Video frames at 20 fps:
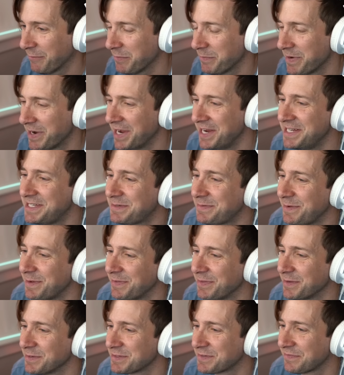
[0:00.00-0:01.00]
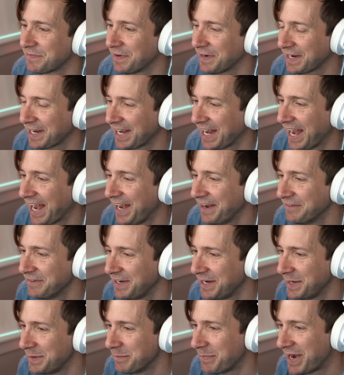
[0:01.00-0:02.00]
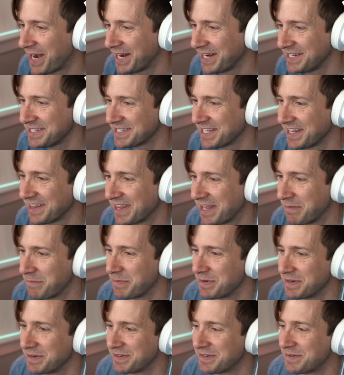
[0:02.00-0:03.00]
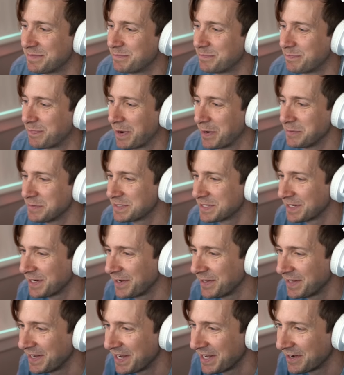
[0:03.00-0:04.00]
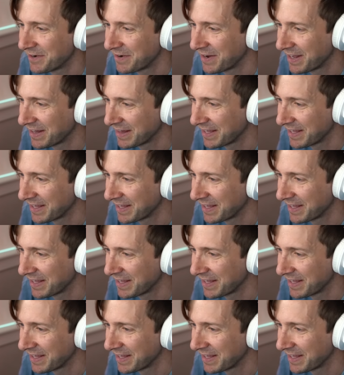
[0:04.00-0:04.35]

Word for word: reminds me of those fucking alien bodies that they've been posting on the internet